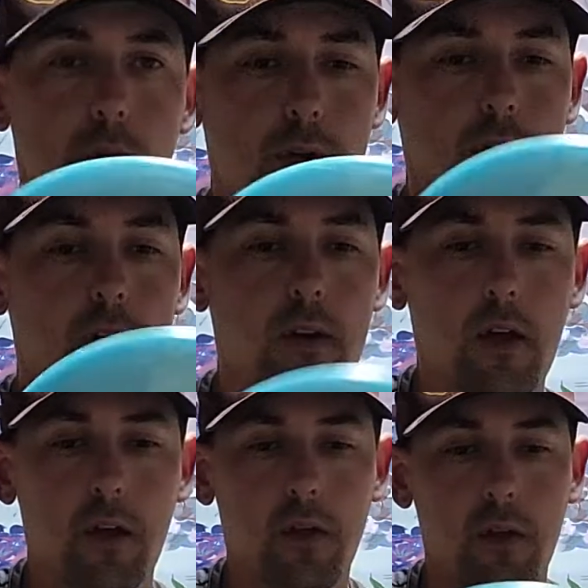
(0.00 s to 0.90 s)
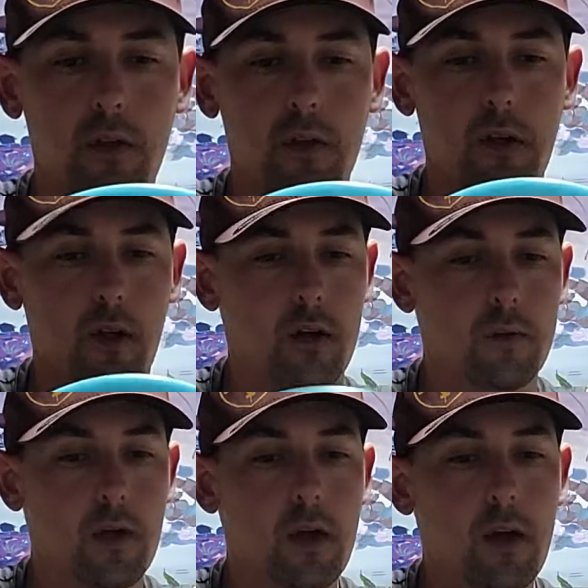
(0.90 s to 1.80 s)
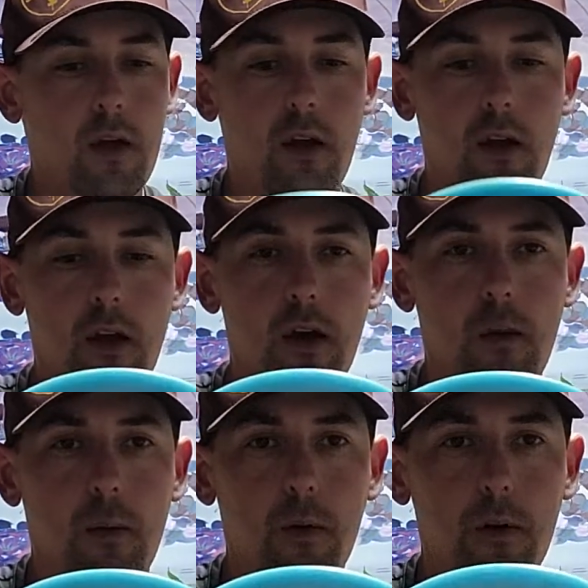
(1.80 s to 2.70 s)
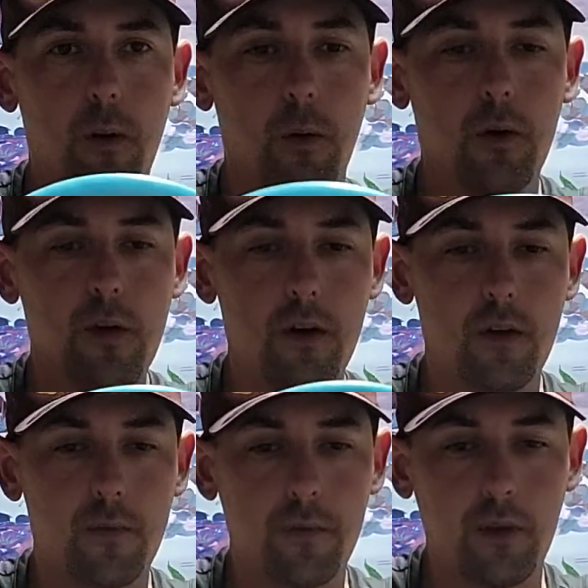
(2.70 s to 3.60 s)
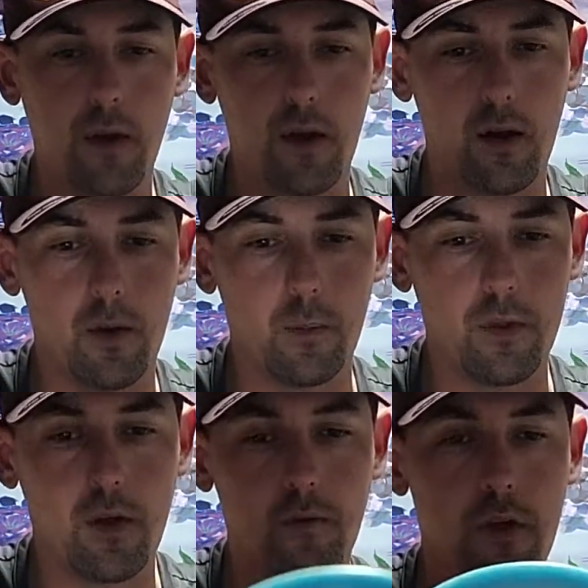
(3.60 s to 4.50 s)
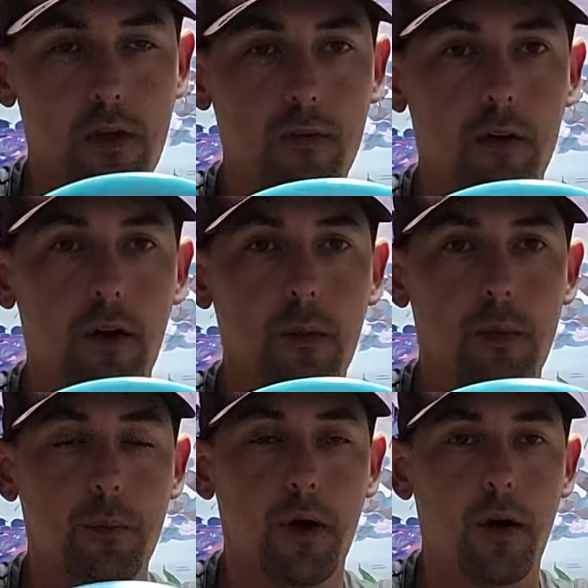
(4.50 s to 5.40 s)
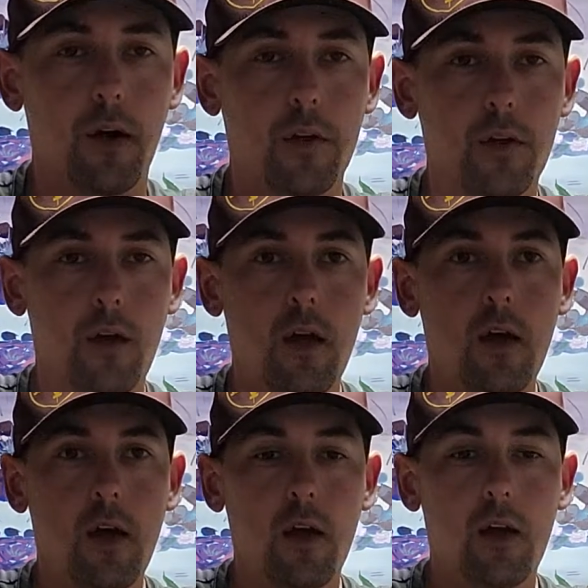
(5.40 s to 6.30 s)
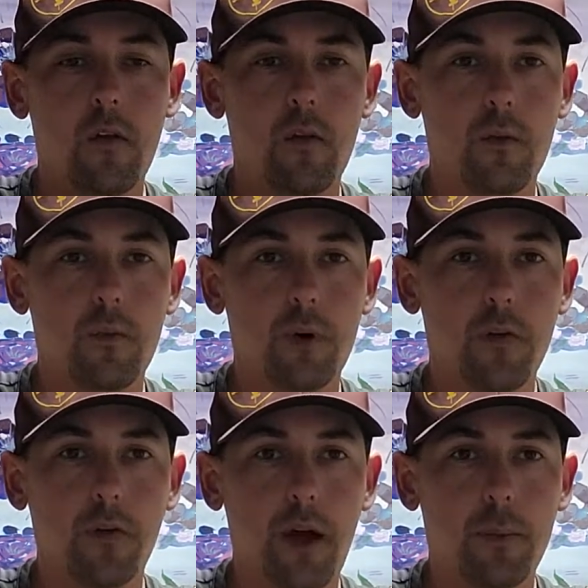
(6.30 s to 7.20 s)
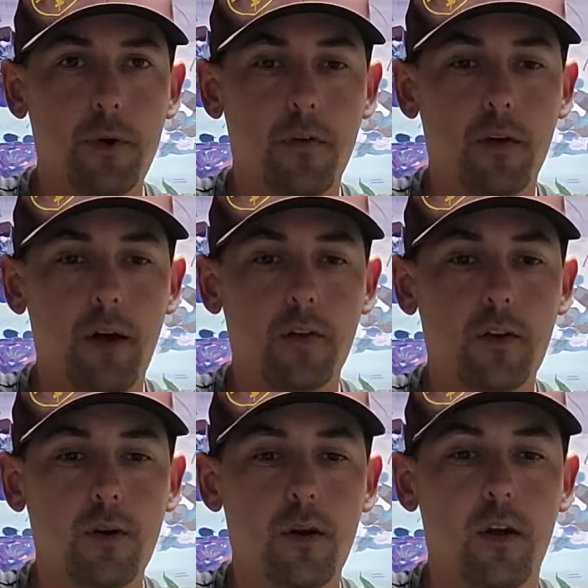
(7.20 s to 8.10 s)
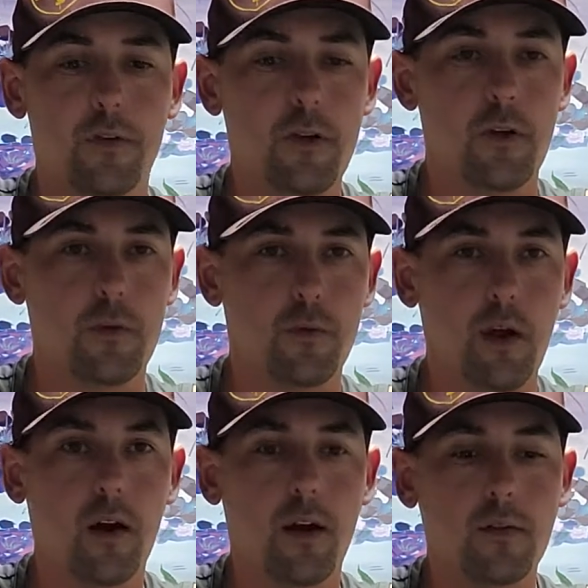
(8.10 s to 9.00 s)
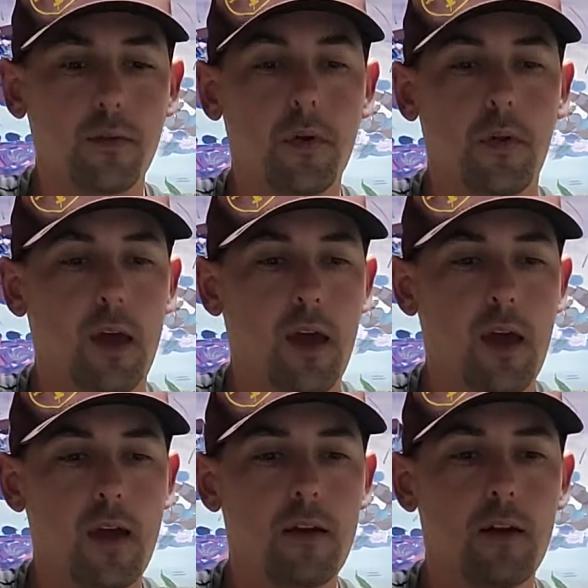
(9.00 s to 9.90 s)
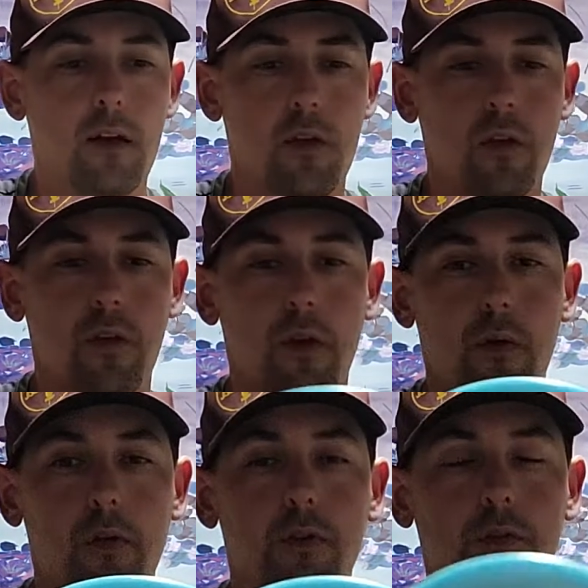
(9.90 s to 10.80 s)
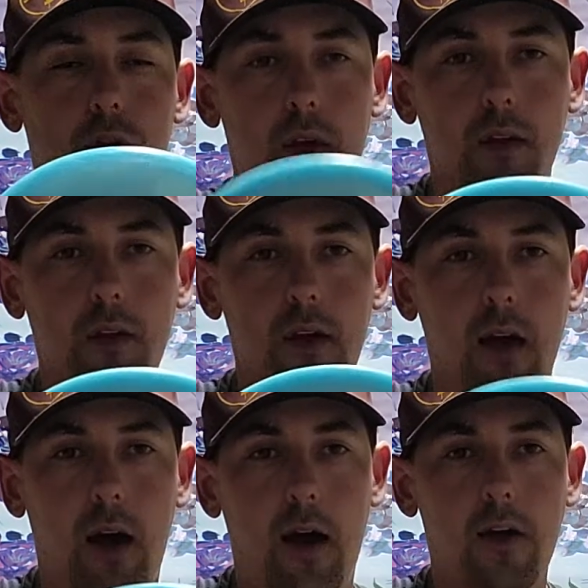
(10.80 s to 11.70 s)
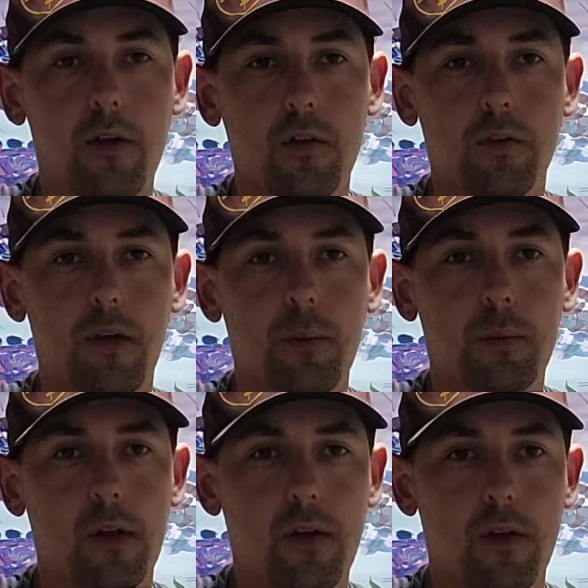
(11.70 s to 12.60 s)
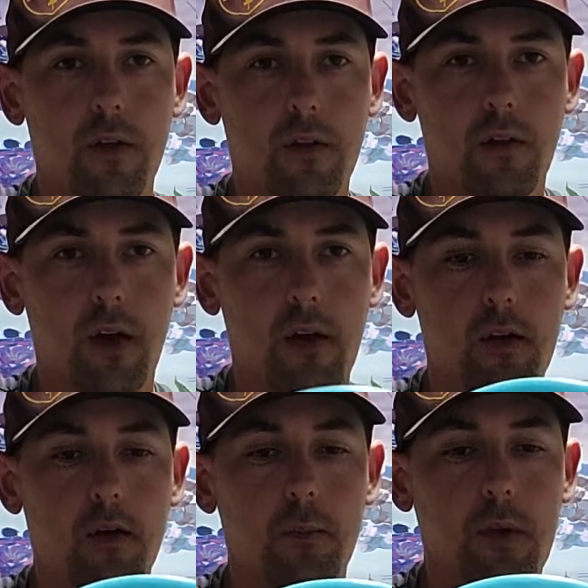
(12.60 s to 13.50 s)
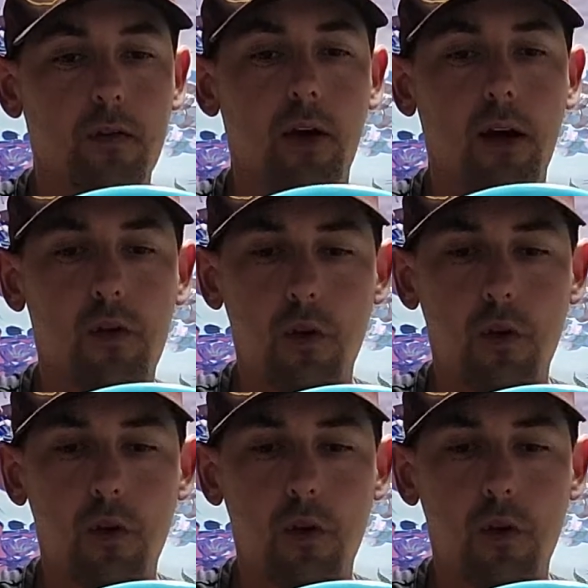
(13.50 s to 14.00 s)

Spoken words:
utility disc. This is a Neo Origin, 177 grams embossed. Pretty flat profile to it. It feels very comfortable in the hand. It's just a strictly hyzer flip distance kind of mid-range